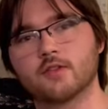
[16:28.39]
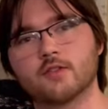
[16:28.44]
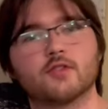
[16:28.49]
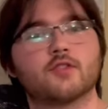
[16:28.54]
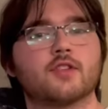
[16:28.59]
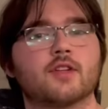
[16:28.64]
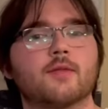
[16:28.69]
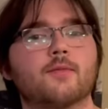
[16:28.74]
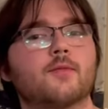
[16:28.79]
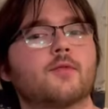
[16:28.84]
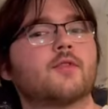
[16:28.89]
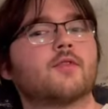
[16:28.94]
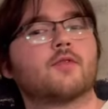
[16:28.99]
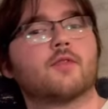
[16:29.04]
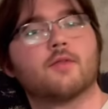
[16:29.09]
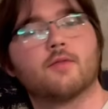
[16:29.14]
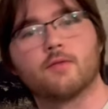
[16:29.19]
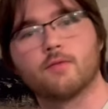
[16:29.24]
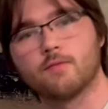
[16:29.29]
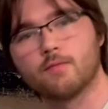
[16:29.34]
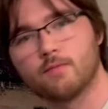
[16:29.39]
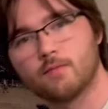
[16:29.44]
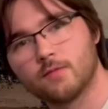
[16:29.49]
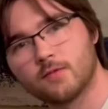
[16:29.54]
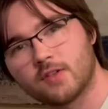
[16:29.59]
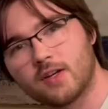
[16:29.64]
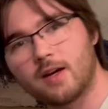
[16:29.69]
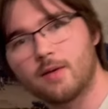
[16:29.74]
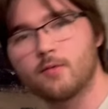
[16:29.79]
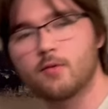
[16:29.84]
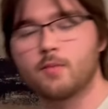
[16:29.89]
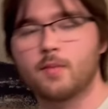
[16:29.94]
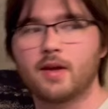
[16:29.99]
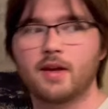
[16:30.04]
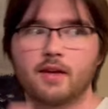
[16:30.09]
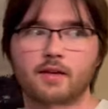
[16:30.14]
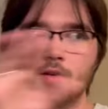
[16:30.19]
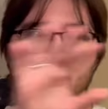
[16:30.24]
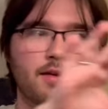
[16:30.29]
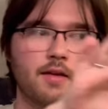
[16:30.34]
shift from time
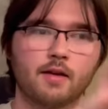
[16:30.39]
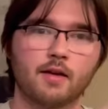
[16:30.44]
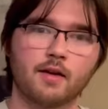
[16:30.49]
domain